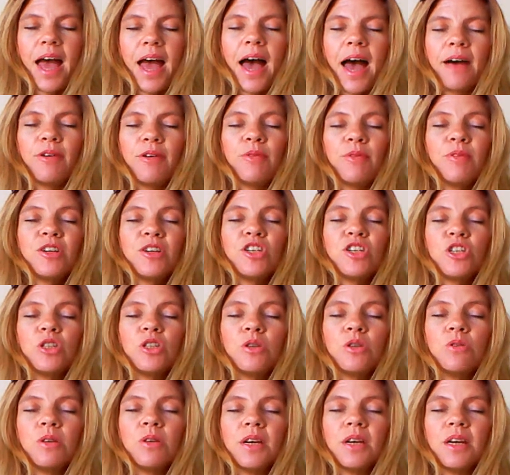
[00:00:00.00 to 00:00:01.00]
And we wish
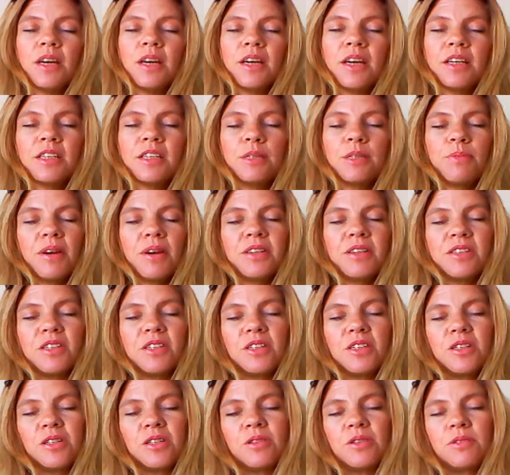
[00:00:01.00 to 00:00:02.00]
to express
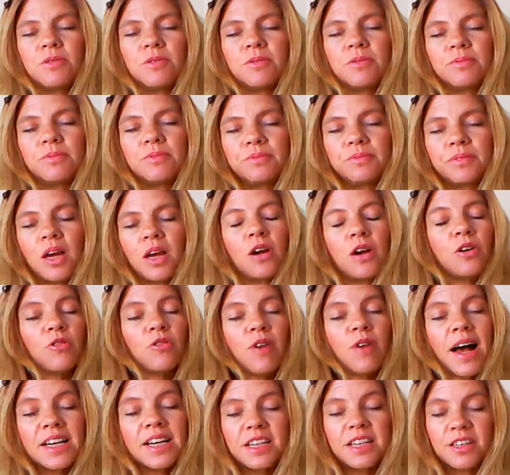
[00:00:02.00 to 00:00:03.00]
to you our
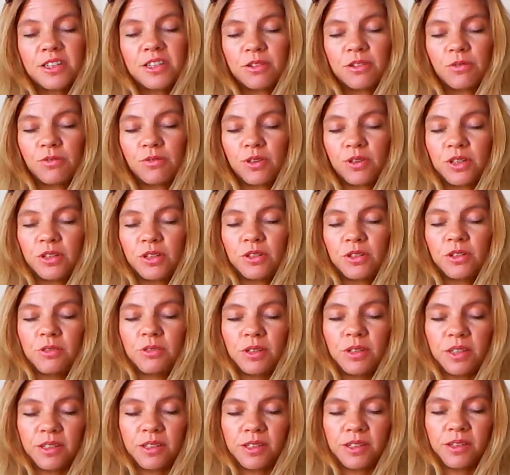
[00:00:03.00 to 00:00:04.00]
gratitude for your
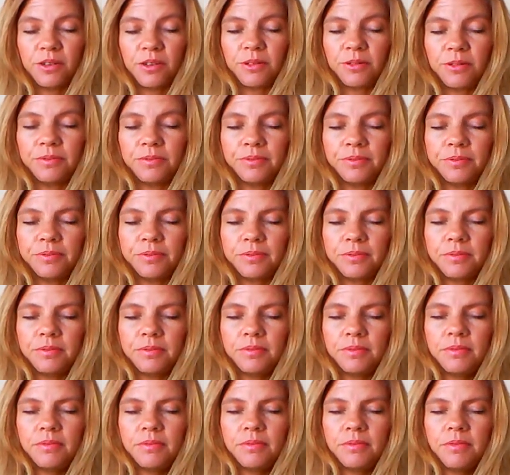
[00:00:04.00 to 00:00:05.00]
doing so,
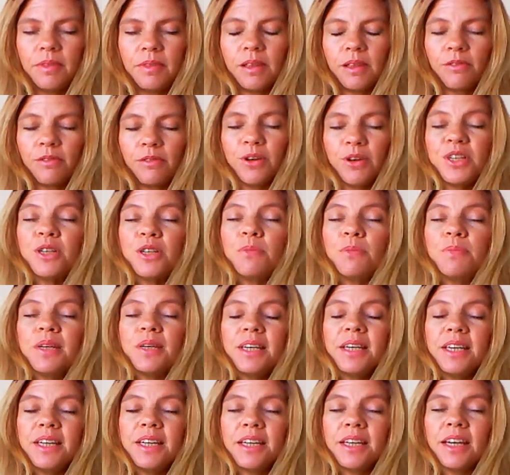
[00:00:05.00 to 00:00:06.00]
for your
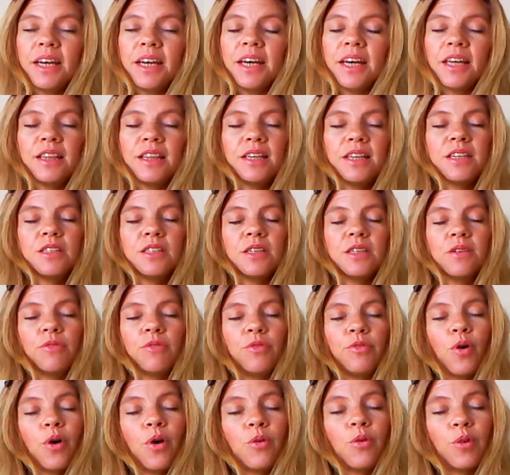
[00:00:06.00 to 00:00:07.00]
being these
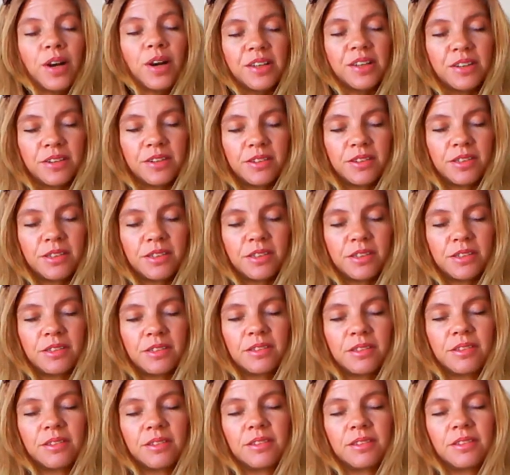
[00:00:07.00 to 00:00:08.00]
forerunners,
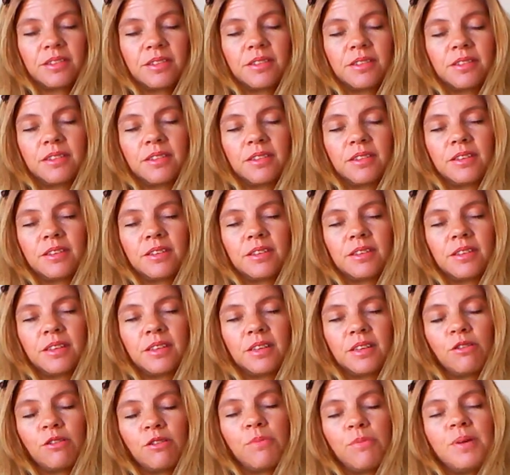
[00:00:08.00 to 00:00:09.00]

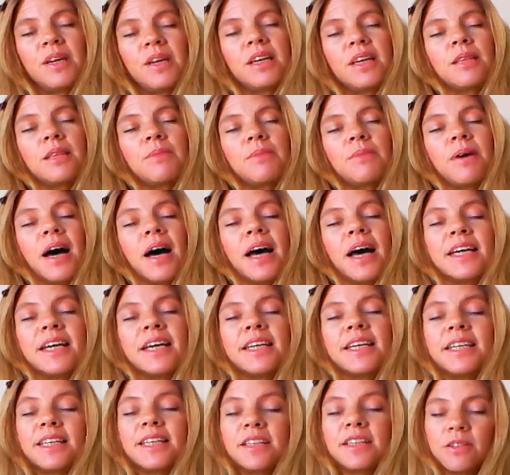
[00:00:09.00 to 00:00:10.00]
for being the
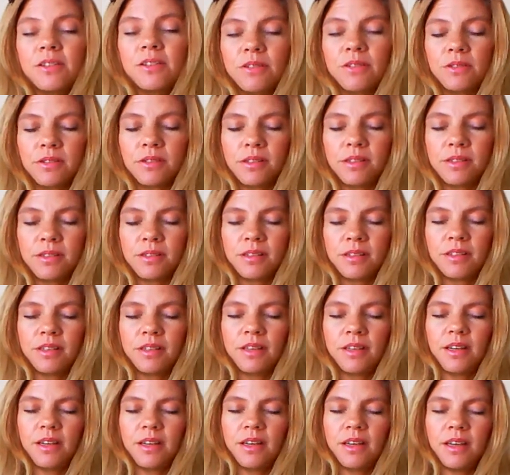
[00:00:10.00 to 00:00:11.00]
pioneers
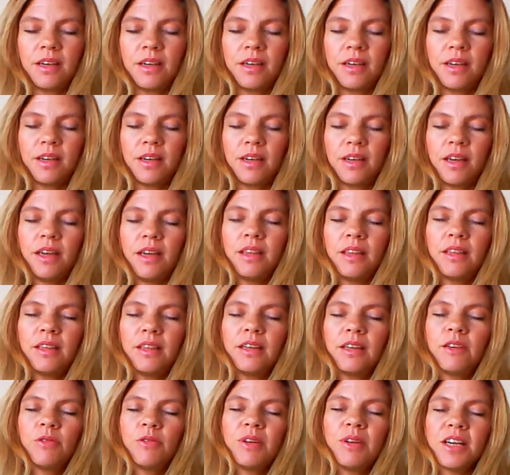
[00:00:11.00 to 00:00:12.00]
in the
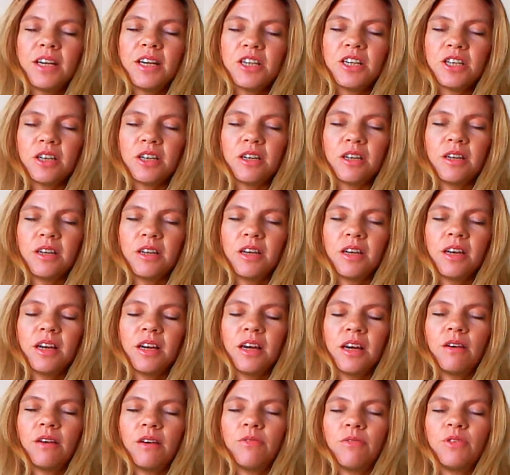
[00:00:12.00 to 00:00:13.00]
creation
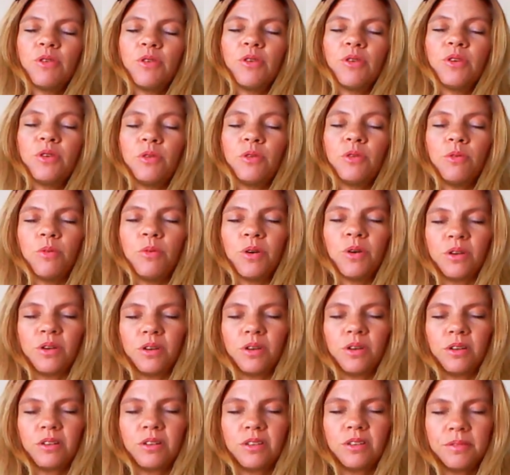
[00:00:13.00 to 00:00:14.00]
of your new
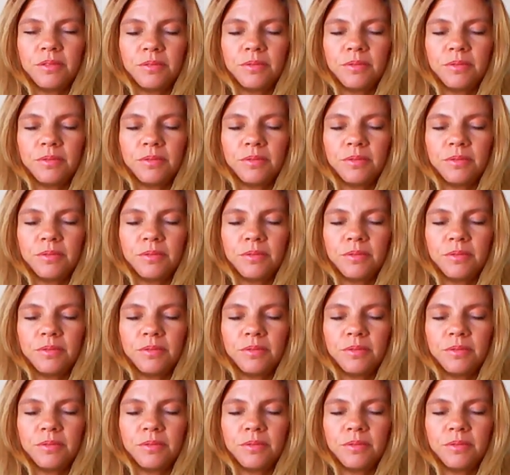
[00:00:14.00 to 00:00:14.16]
world.